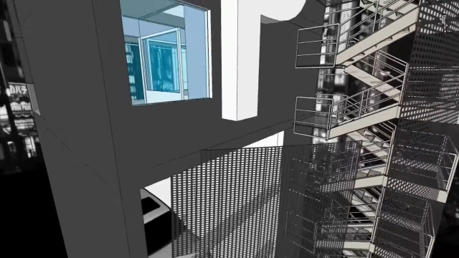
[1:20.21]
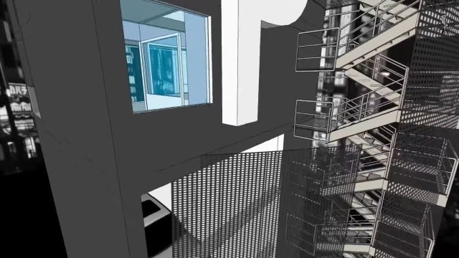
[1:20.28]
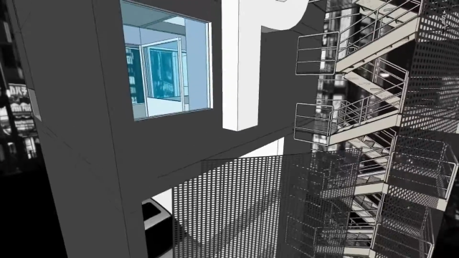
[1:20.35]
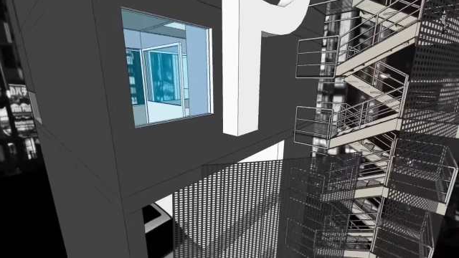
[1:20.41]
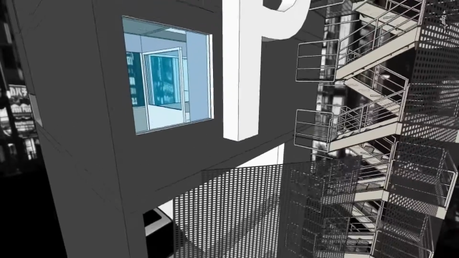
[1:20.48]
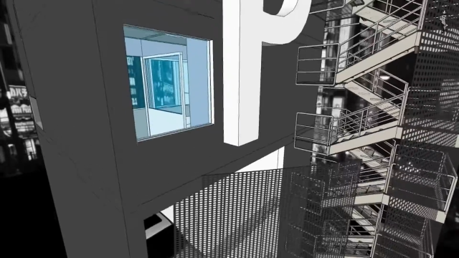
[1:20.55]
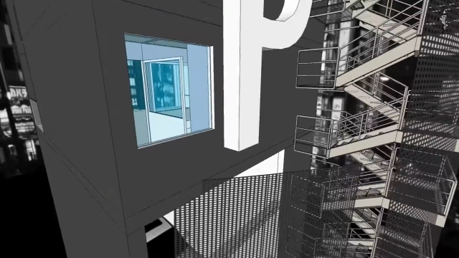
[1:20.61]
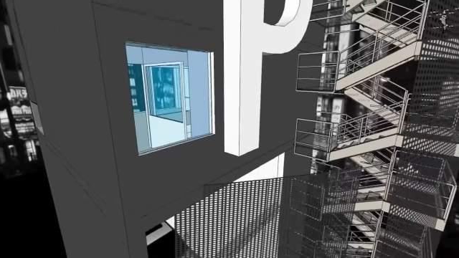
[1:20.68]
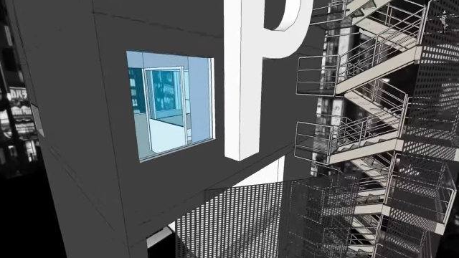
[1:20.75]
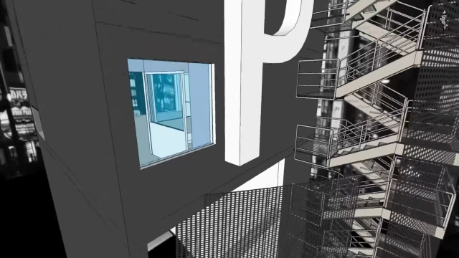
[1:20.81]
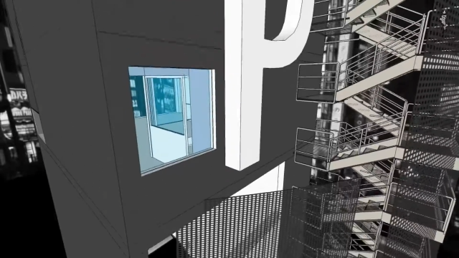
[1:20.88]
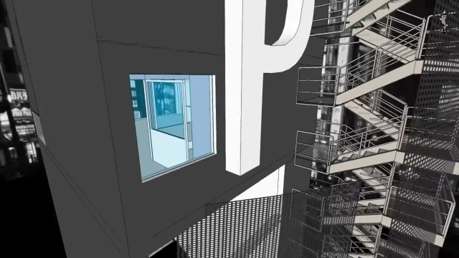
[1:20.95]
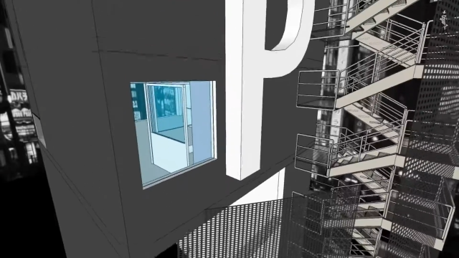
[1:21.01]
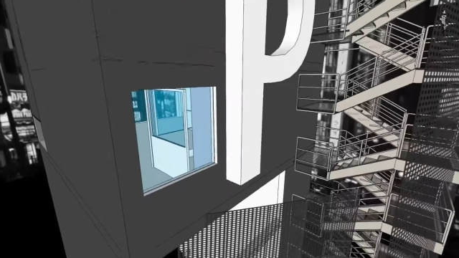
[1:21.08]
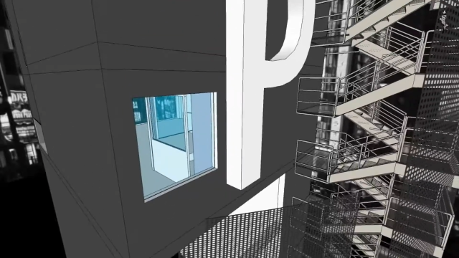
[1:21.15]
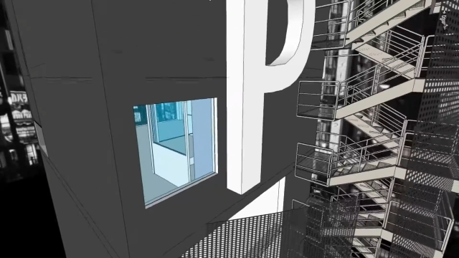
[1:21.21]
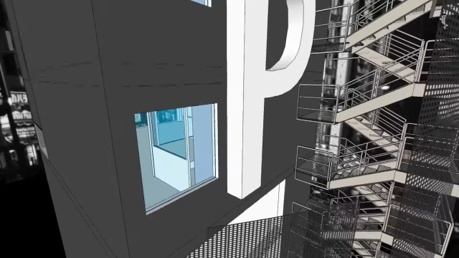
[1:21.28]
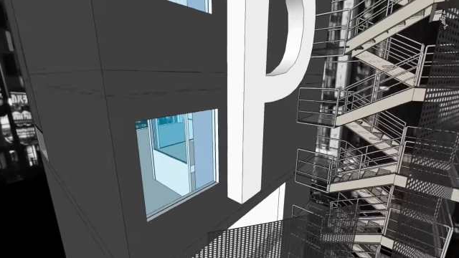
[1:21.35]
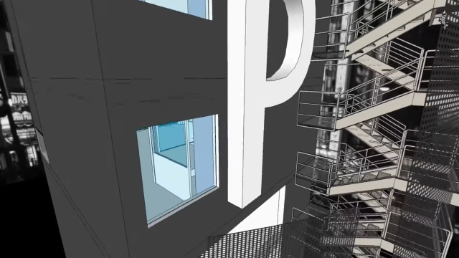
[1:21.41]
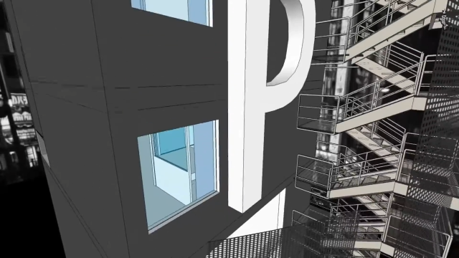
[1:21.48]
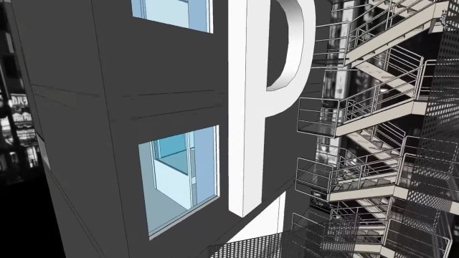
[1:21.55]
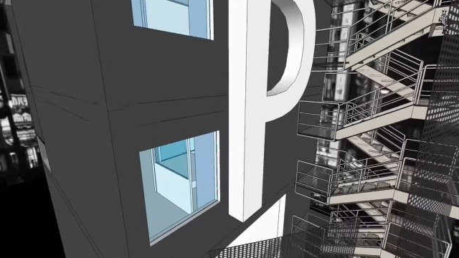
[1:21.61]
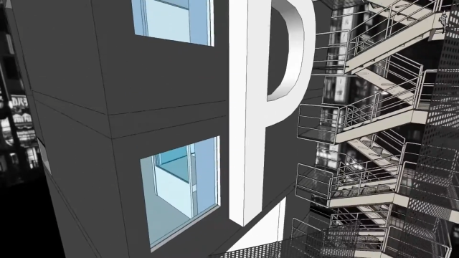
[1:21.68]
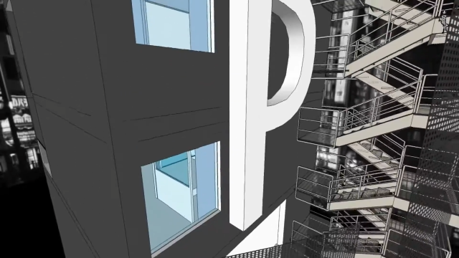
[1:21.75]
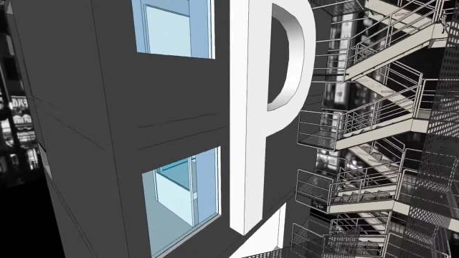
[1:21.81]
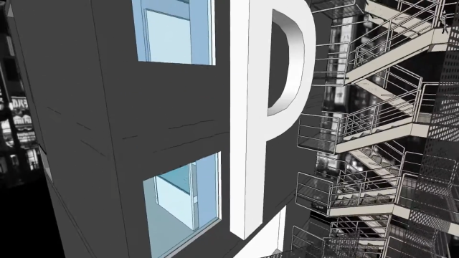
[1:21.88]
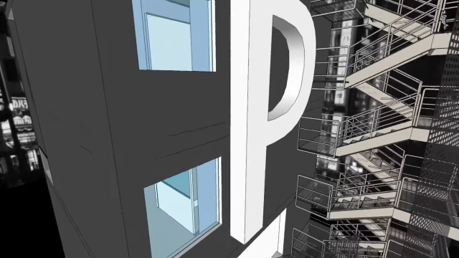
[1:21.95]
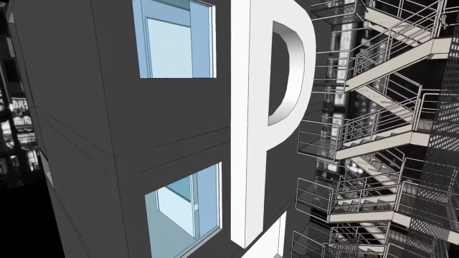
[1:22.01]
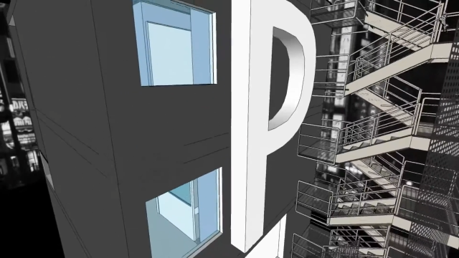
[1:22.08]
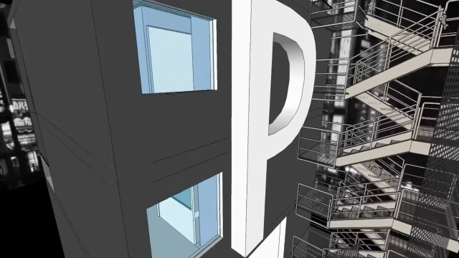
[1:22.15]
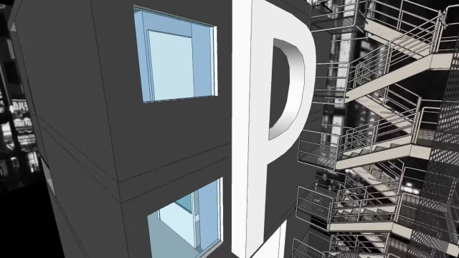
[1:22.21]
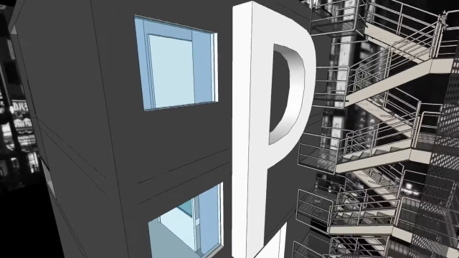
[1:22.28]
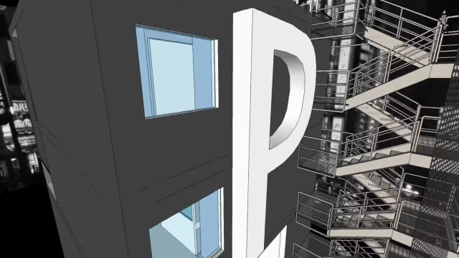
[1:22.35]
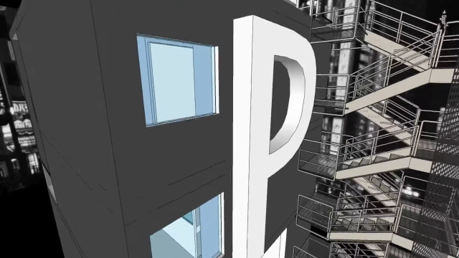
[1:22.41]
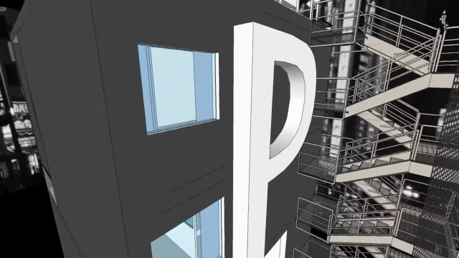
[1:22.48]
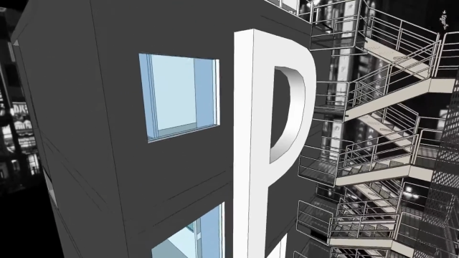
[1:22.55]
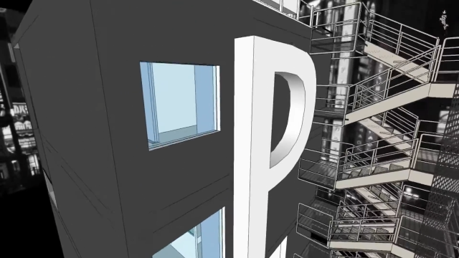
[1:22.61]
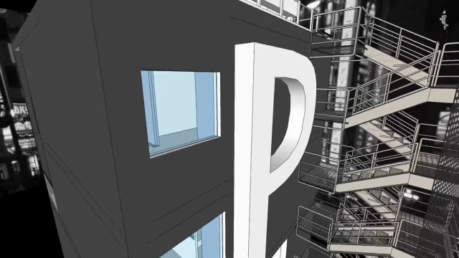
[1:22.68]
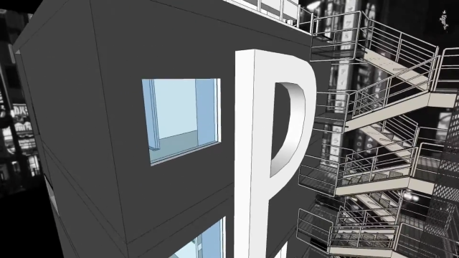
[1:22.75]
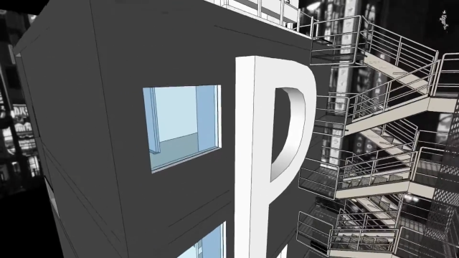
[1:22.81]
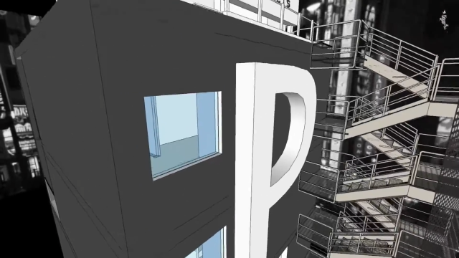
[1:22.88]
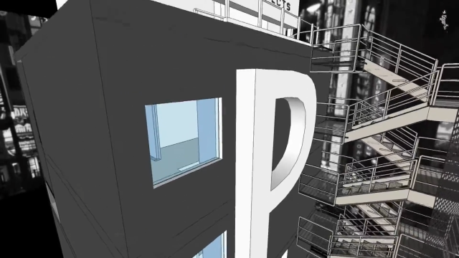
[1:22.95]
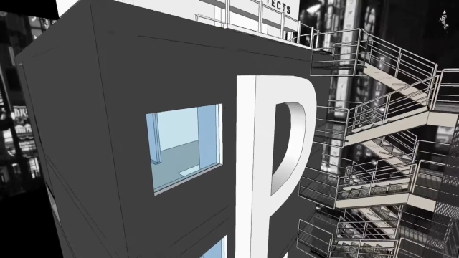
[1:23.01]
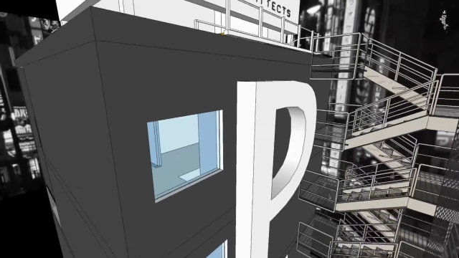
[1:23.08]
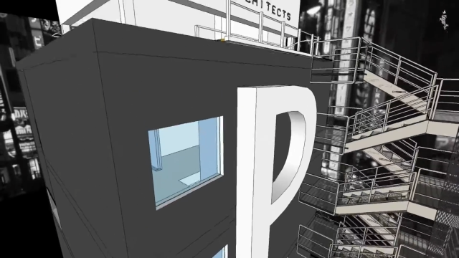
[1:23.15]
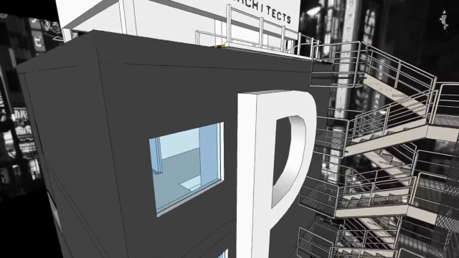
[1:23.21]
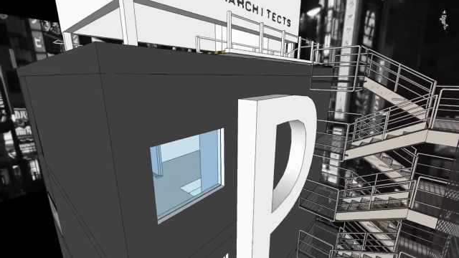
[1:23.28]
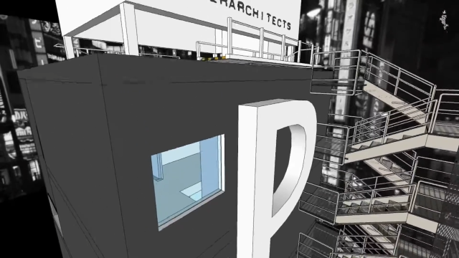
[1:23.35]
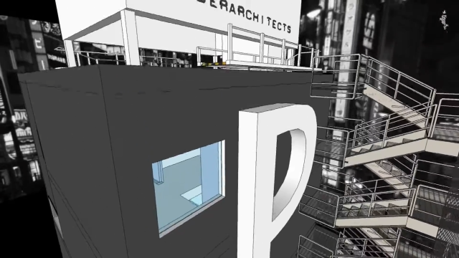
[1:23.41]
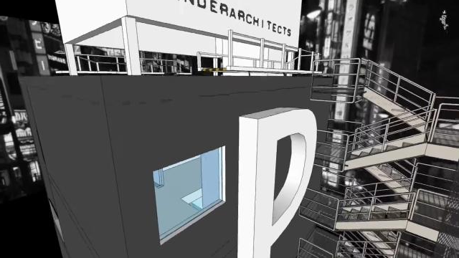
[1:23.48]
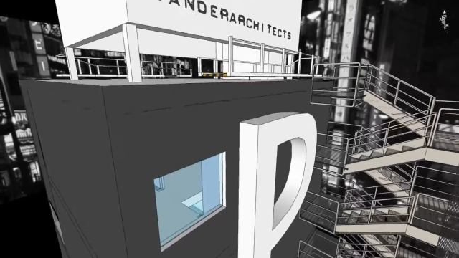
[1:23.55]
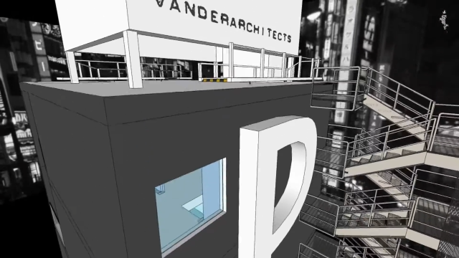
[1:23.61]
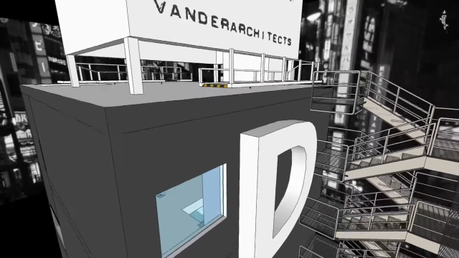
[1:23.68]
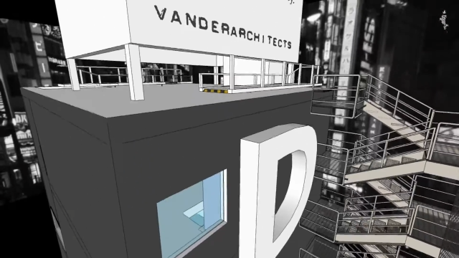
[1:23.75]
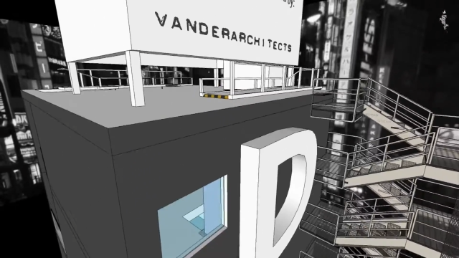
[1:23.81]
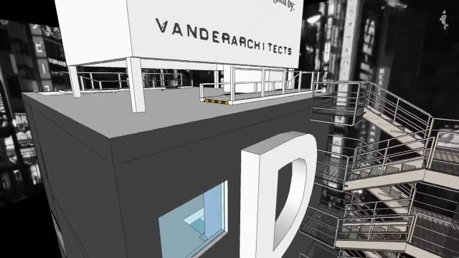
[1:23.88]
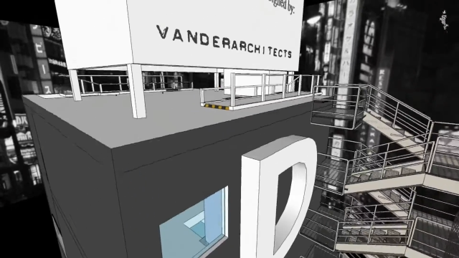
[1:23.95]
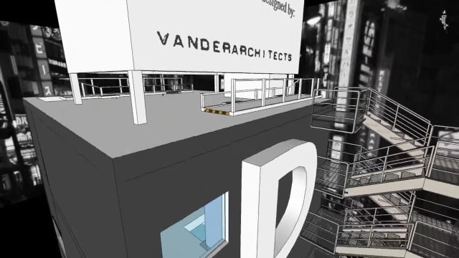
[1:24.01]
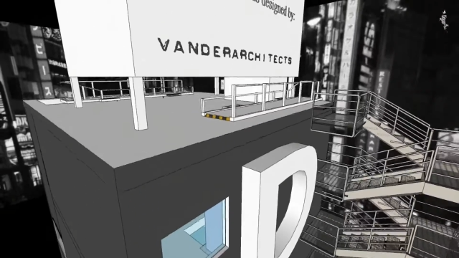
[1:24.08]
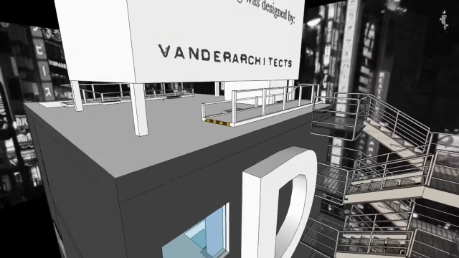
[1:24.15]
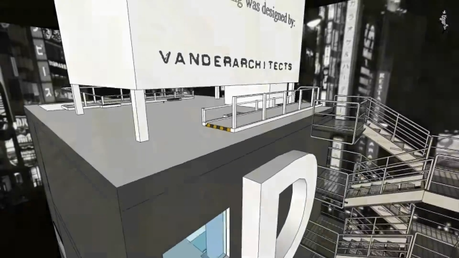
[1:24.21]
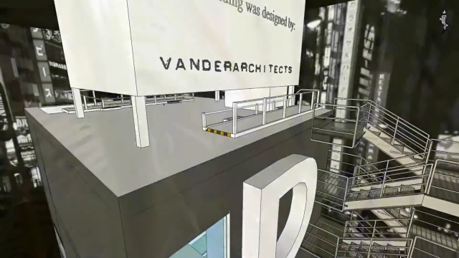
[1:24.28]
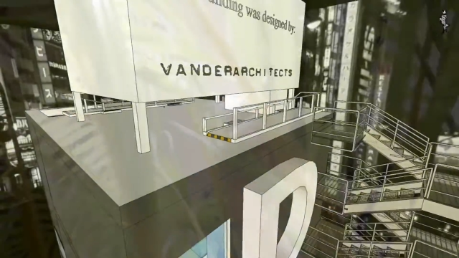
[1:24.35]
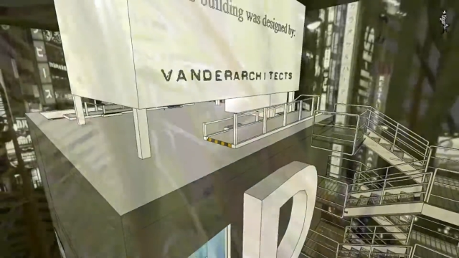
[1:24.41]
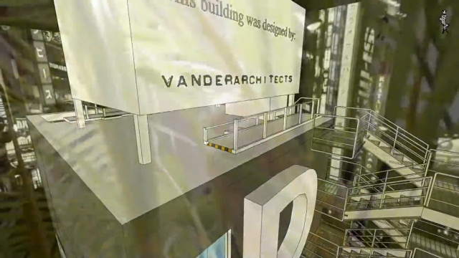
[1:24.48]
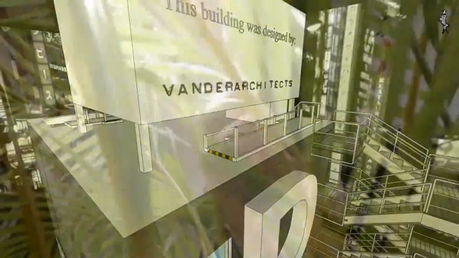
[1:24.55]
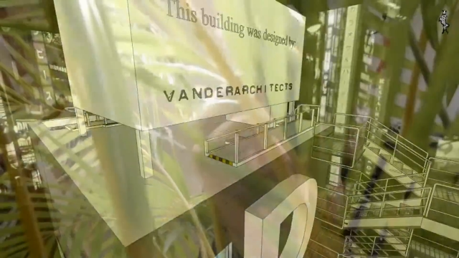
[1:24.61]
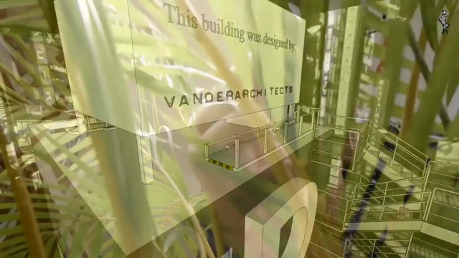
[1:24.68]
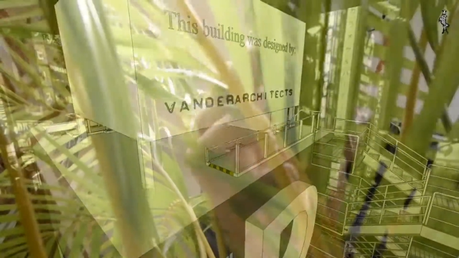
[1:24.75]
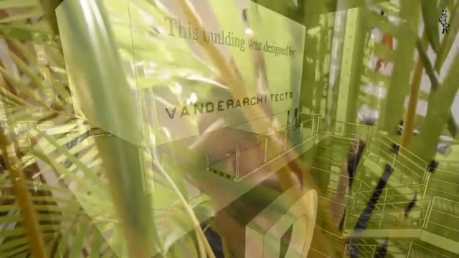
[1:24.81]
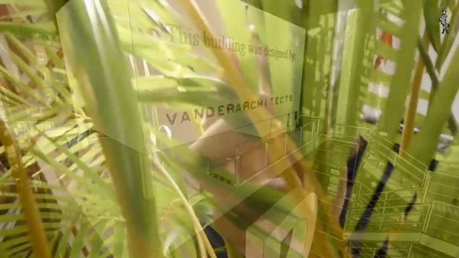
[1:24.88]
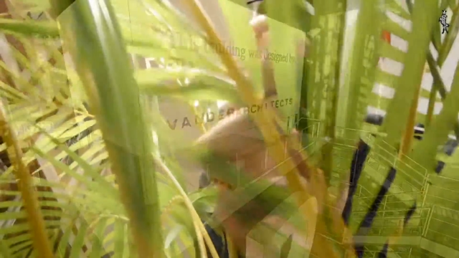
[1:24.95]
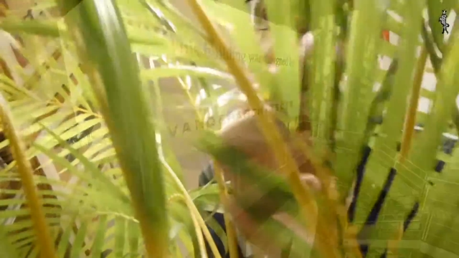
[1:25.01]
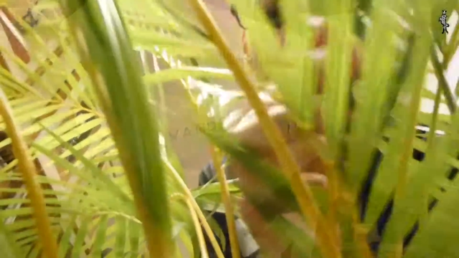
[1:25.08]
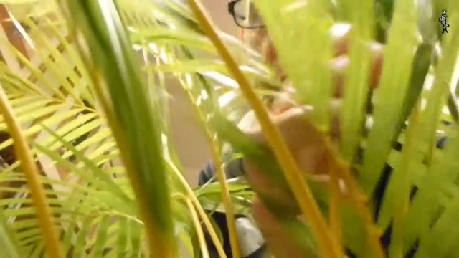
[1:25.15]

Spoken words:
(no speaker visible)